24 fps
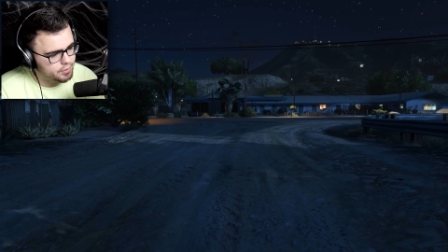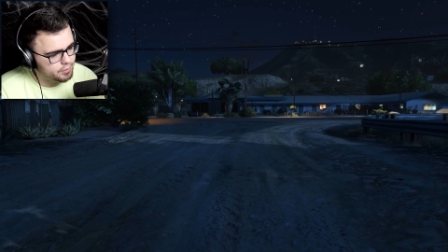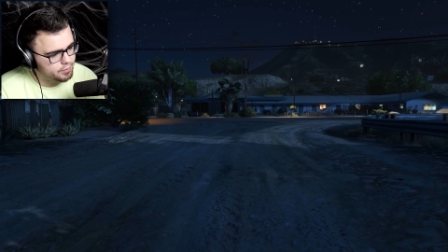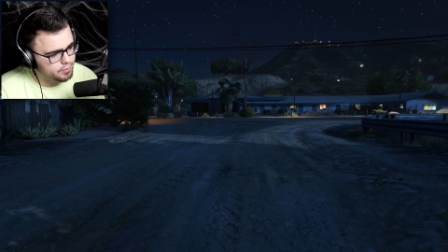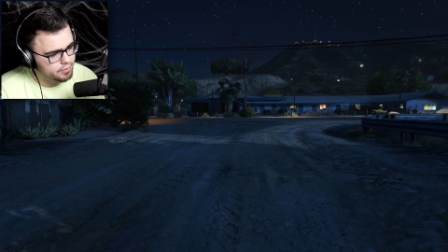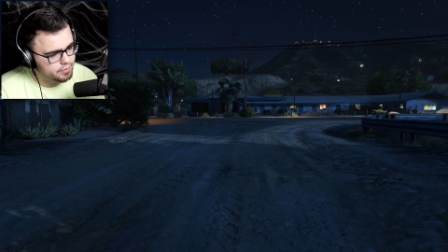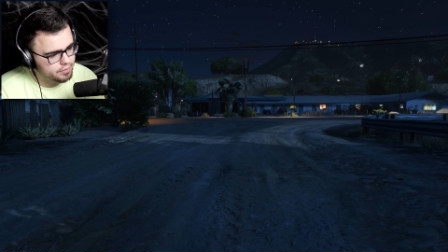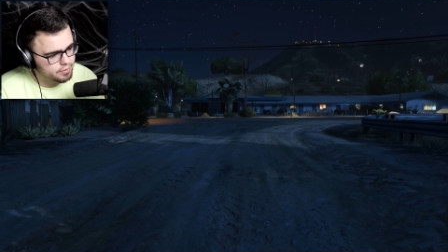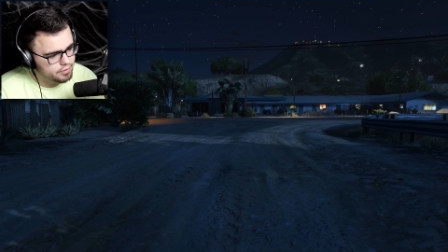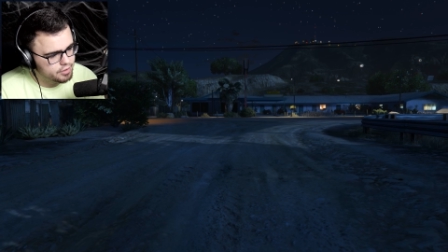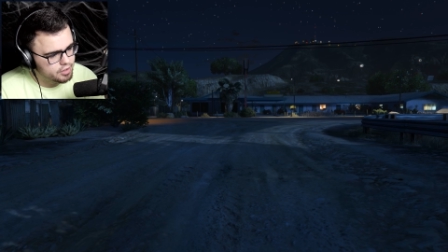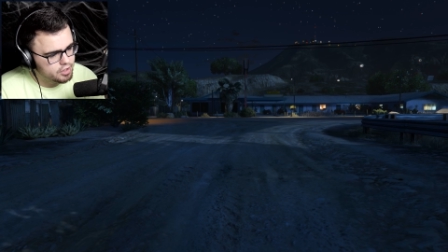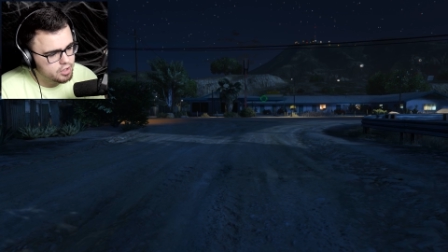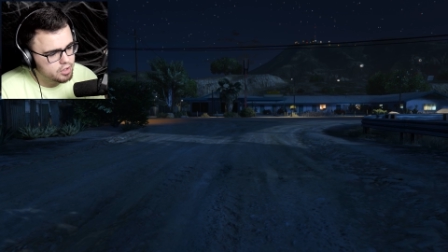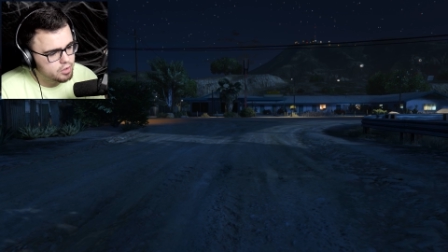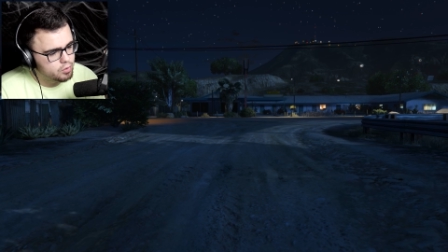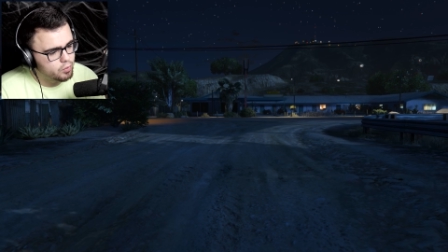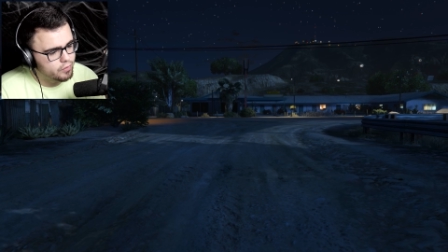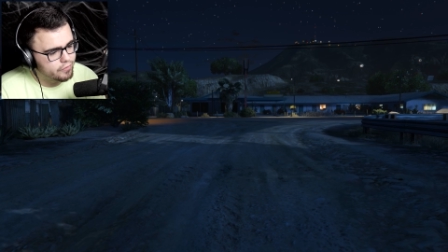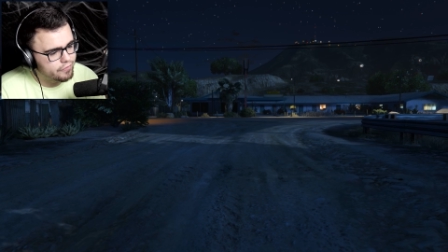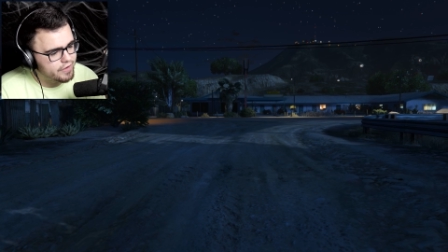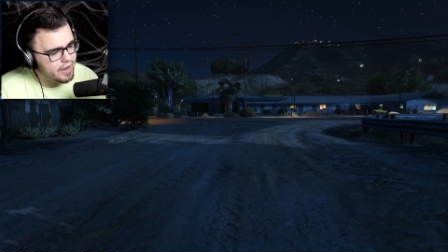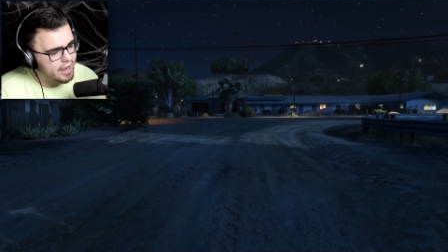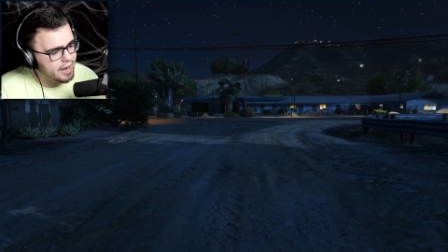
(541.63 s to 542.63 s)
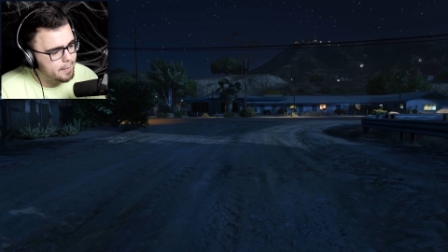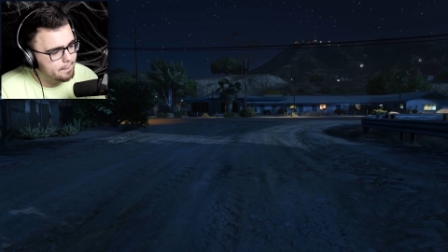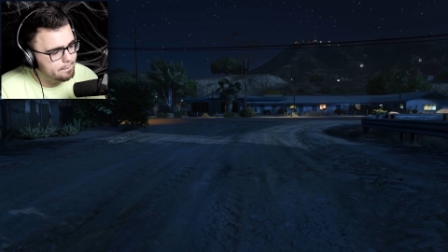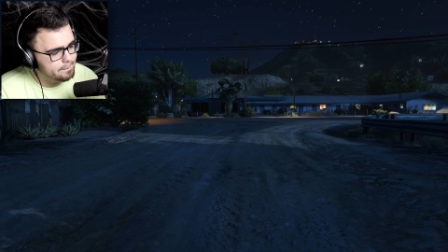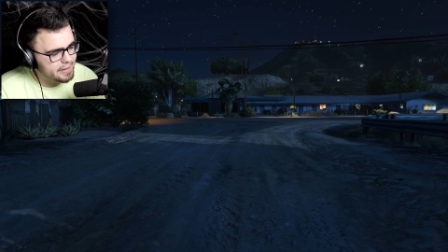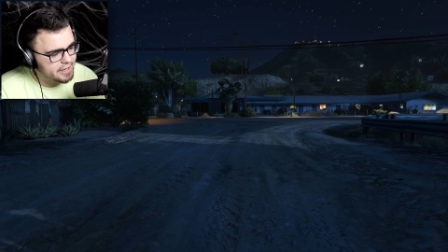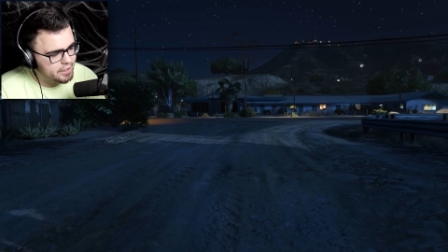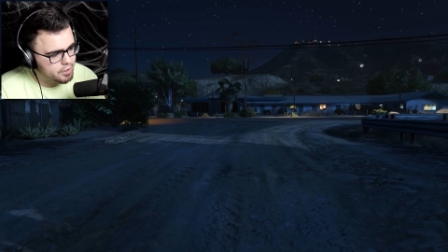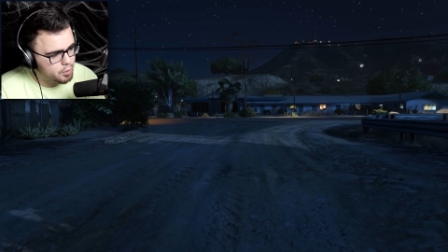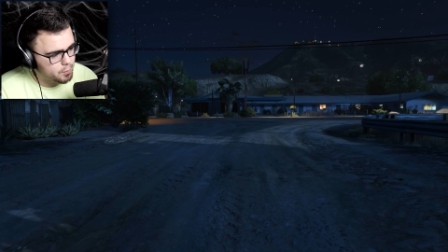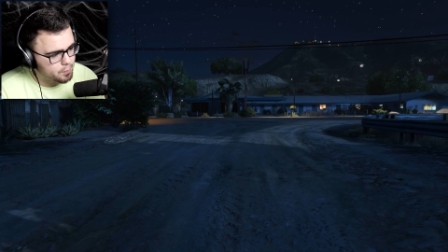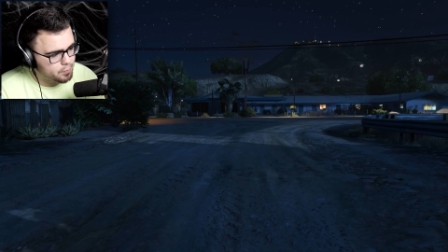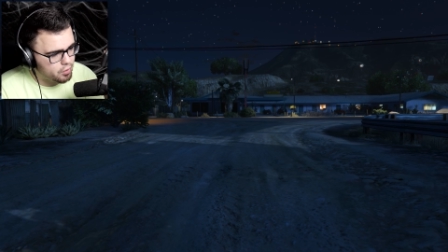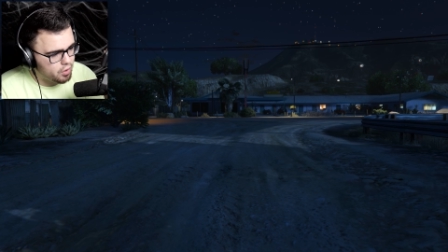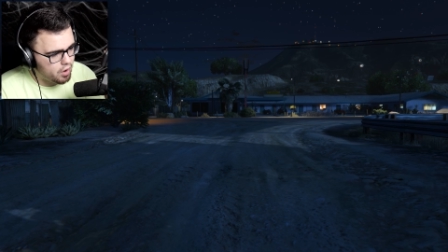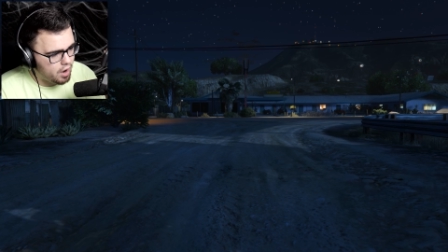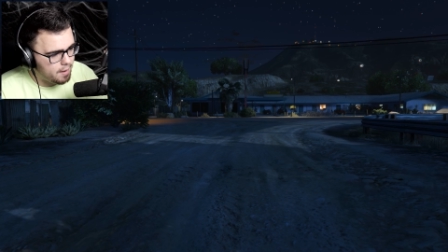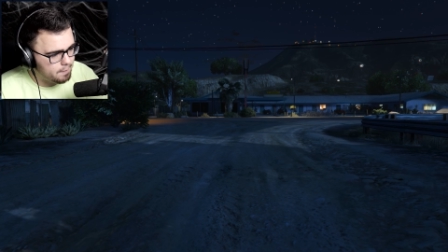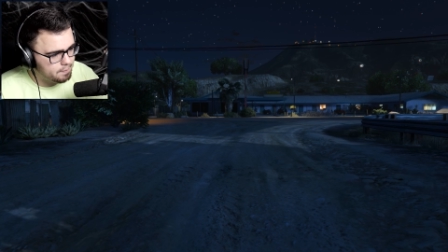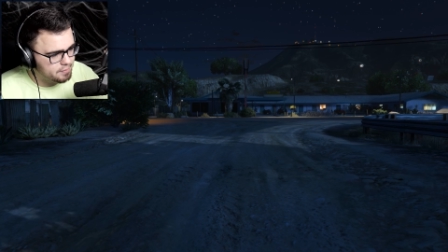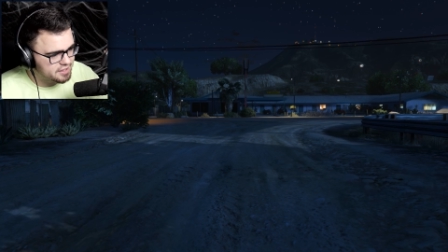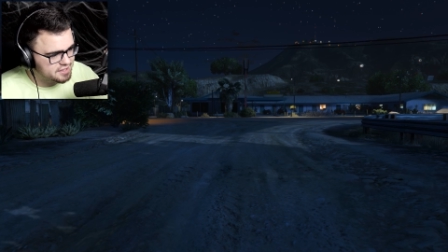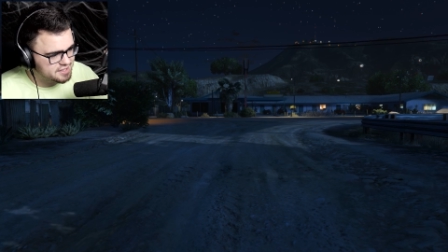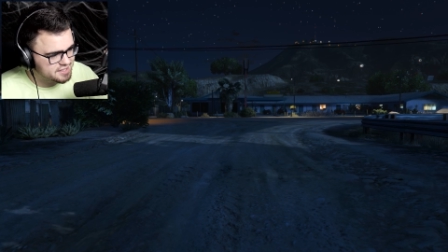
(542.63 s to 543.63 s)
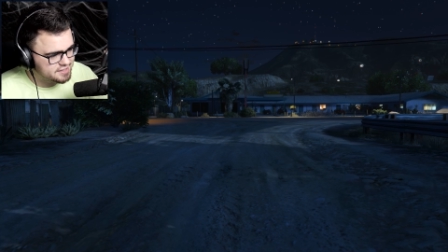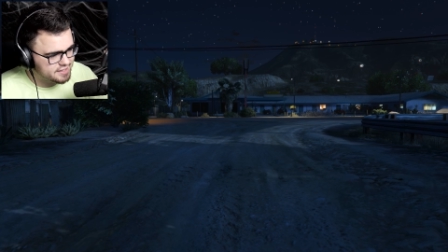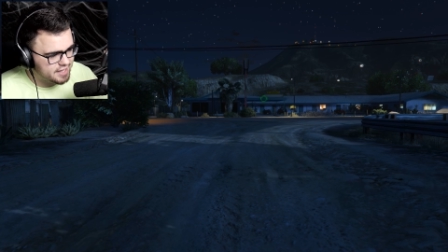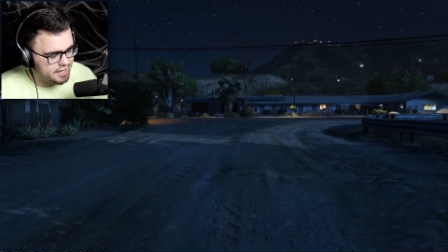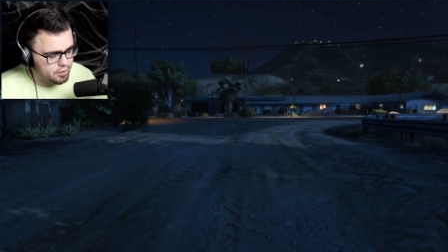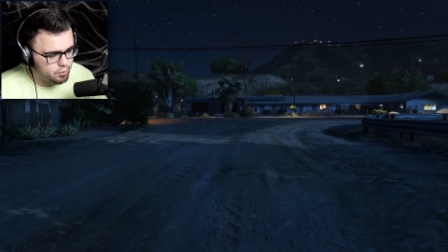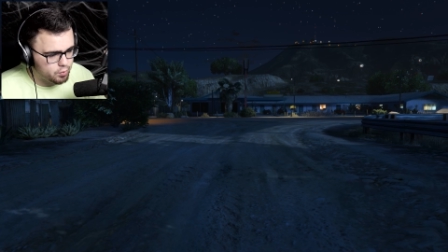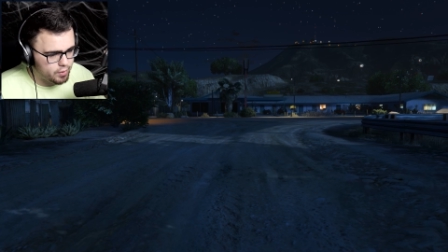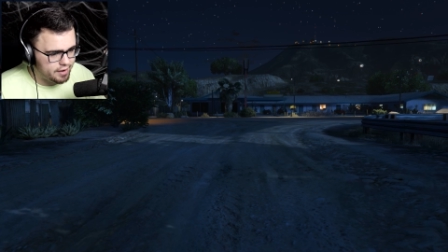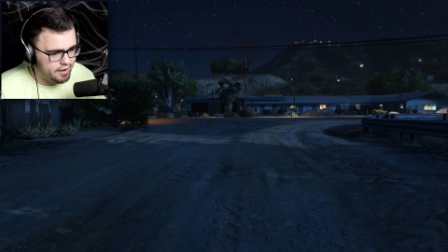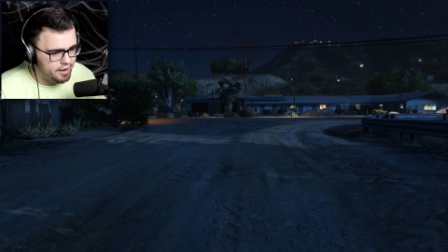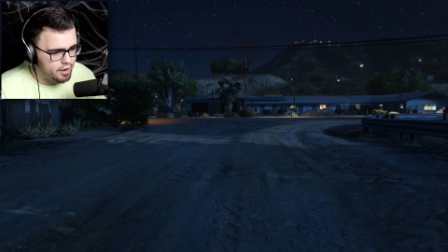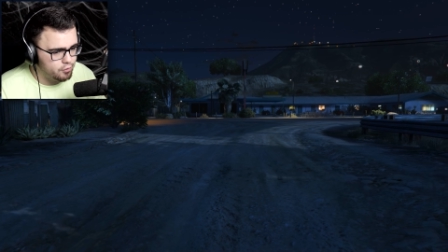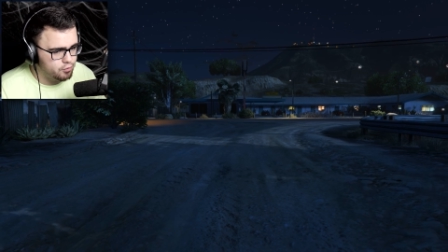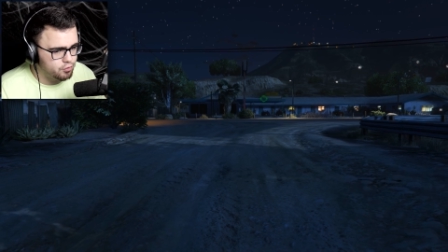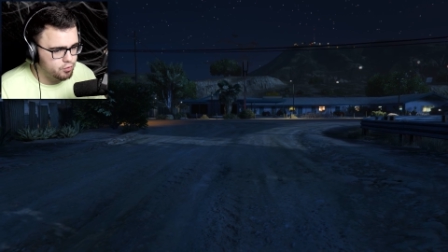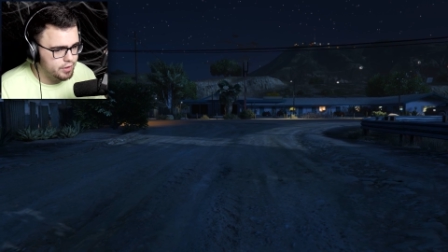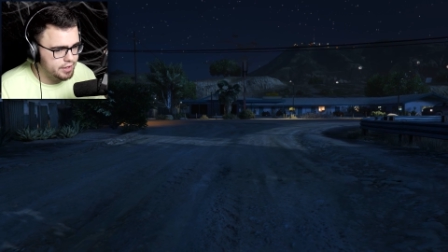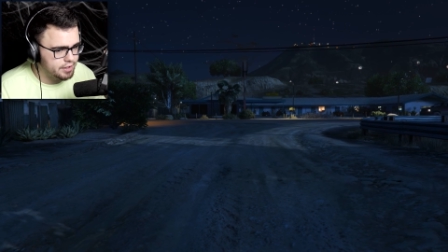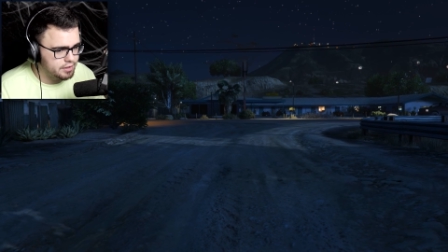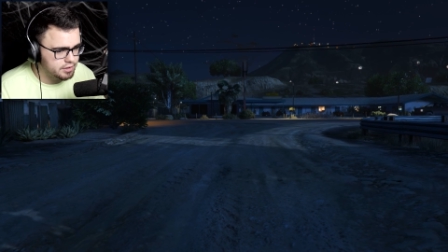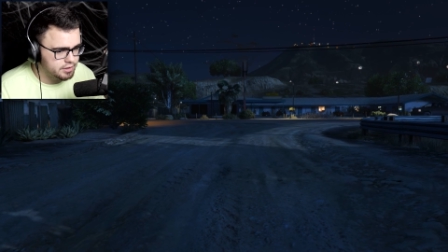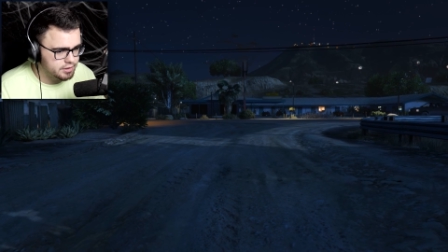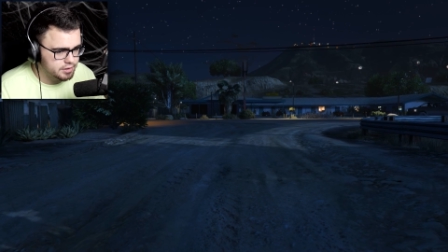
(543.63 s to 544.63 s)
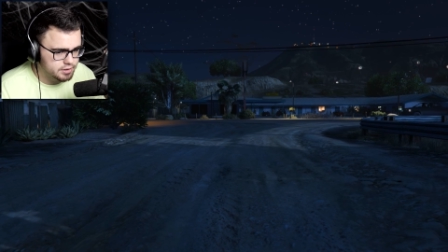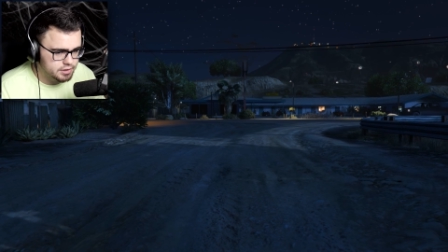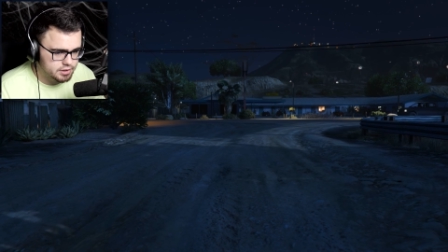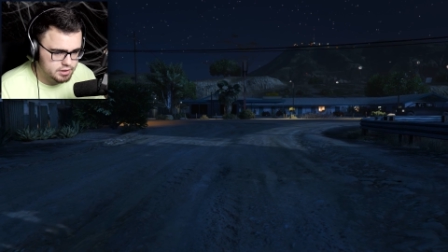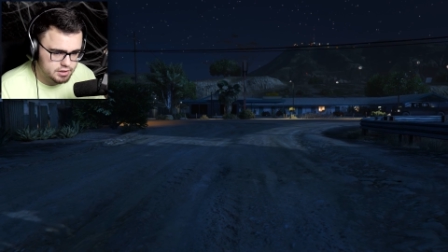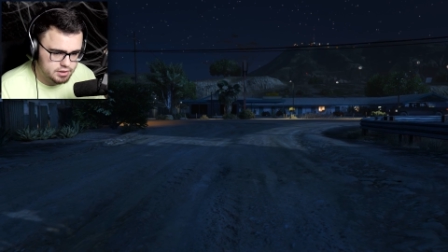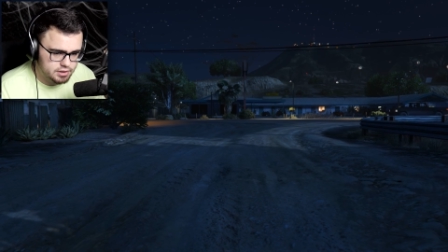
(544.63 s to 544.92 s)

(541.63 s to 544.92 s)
phone. We've got a bigger problem at stake right now, Franklin.